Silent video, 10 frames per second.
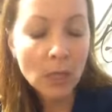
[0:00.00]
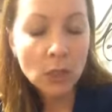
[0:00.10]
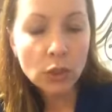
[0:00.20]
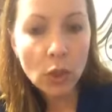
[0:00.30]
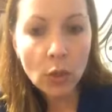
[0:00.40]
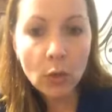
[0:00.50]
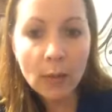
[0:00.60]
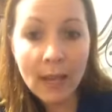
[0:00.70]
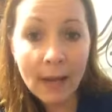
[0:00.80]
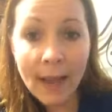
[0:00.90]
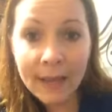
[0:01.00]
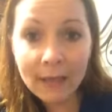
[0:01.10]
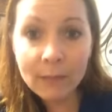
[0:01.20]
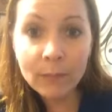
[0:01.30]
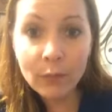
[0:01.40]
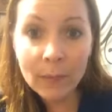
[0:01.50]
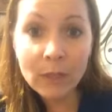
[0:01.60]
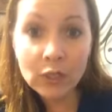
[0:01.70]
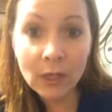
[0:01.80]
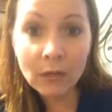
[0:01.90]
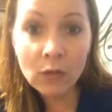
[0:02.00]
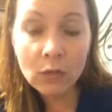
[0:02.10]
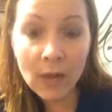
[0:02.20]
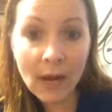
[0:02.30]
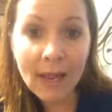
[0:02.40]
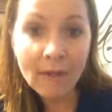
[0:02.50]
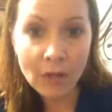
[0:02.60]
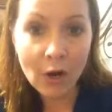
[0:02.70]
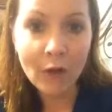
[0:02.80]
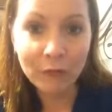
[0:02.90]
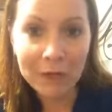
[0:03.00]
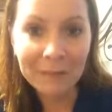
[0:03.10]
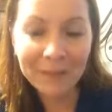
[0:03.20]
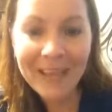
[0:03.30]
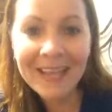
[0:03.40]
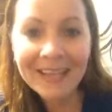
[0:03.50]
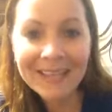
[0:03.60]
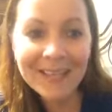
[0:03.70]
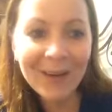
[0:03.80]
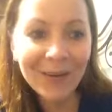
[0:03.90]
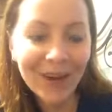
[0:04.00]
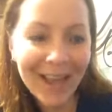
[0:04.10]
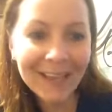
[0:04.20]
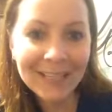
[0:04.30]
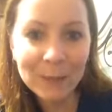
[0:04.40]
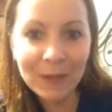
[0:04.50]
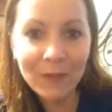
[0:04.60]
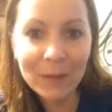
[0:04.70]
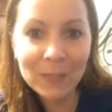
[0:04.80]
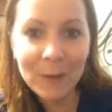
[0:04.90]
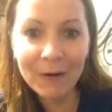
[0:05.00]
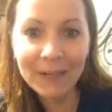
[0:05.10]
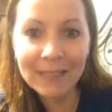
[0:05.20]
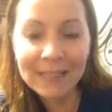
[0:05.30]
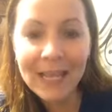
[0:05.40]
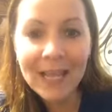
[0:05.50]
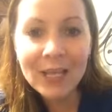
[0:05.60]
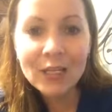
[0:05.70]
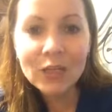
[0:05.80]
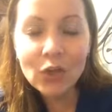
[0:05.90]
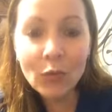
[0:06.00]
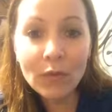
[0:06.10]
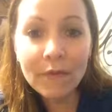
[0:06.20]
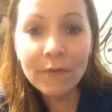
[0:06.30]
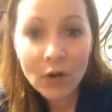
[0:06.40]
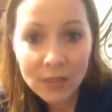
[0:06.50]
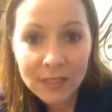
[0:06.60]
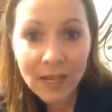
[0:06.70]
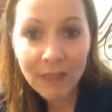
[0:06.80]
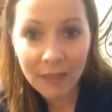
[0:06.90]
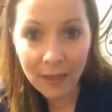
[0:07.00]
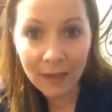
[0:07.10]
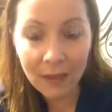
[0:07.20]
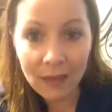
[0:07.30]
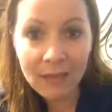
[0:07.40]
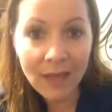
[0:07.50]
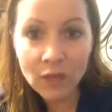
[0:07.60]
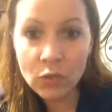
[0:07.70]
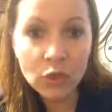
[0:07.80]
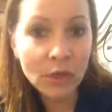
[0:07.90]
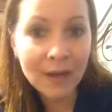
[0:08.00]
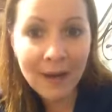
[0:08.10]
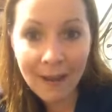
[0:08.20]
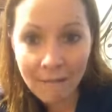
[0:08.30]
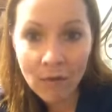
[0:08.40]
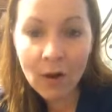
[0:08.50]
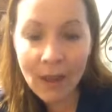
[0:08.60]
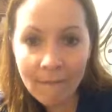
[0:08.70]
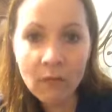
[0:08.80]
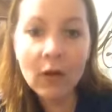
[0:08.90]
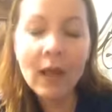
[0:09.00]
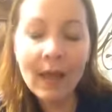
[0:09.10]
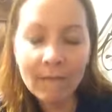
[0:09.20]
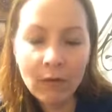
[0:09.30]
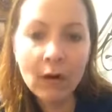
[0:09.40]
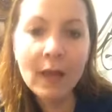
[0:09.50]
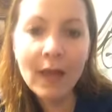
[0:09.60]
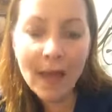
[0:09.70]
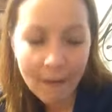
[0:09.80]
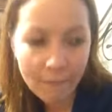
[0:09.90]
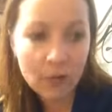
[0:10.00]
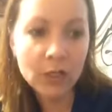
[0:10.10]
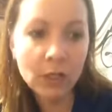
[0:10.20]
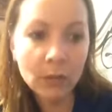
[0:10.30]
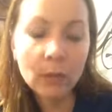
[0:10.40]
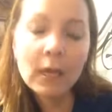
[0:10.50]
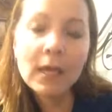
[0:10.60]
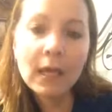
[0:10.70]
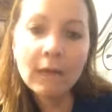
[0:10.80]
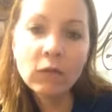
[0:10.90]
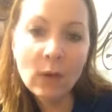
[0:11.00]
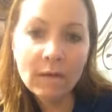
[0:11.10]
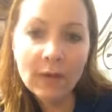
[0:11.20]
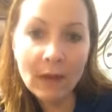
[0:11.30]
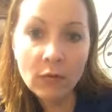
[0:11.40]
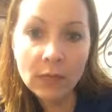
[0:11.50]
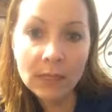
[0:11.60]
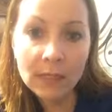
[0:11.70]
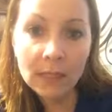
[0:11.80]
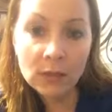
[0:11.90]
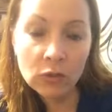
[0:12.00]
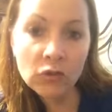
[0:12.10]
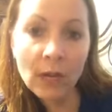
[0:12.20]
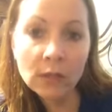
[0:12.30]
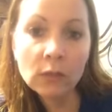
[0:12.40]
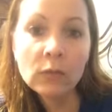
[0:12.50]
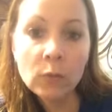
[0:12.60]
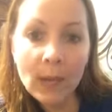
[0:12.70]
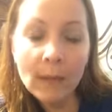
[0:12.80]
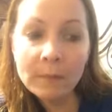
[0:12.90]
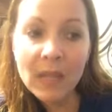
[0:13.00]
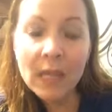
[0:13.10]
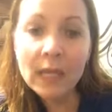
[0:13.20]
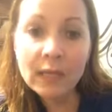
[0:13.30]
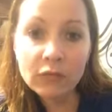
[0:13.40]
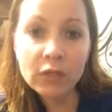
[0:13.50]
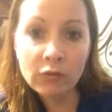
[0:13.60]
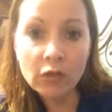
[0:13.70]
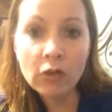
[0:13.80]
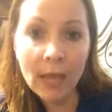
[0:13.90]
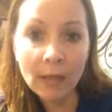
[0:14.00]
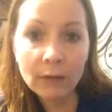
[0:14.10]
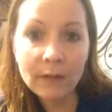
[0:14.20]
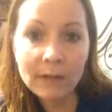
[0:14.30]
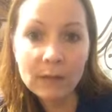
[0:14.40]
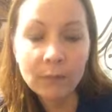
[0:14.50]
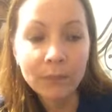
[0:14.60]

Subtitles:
So, and I can pretty much tell you that I have done all 3. So I can speak from experience. So the first thing that you should never, ever do if you have thyroid disease and you're trying to lose weight is restrict your calories.